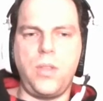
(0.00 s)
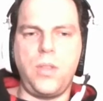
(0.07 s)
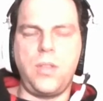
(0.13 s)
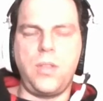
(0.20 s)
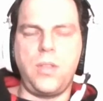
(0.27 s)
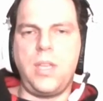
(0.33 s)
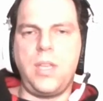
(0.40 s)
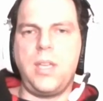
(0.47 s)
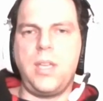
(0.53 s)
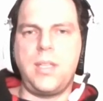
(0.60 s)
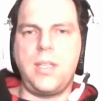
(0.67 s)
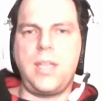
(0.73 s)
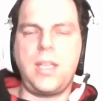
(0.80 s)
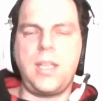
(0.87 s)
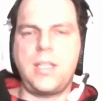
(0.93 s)
the uh,
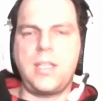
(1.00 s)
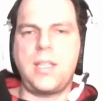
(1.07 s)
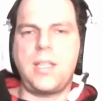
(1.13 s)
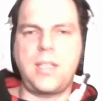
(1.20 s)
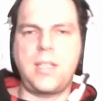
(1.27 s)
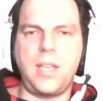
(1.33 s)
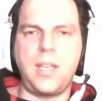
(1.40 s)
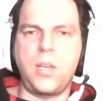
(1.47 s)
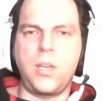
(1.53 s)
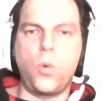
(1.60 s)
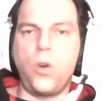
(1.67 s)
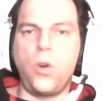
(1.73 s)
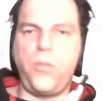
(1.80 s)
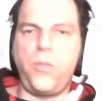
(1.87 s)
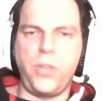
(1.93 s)
data sets can get
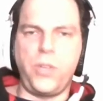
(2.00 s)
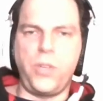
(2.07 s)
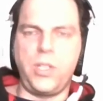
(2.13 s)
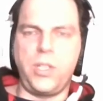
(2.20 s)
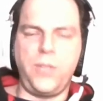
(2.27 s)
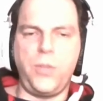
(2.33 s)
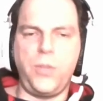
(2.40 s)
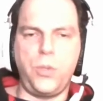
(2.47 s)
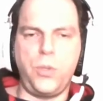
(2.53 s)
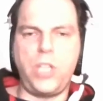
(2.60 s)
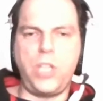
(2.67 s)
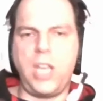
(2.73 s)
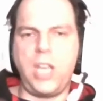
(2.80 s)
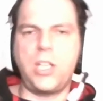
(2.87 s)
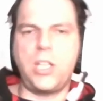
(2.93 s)
orphaned if you
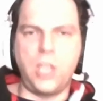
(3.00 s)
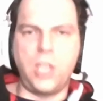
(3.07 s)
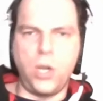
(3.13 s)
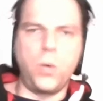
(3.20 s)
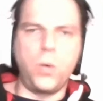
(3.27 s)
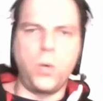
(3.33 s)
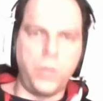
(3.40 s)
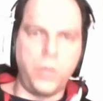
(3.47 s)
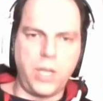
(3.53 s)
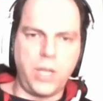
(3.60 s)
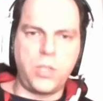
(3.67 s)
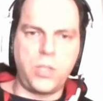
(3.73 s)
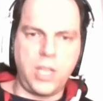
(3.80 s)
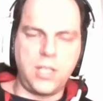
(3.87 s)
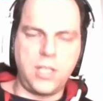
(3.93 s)
change the code without
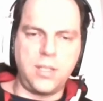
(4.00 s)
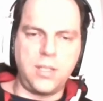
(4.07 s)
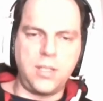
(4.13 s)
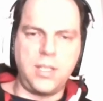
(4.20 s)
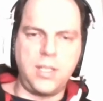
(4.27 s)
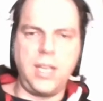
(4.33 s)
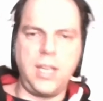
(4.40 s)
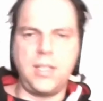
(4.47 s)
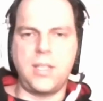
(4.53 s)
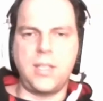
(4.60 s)
changing the data.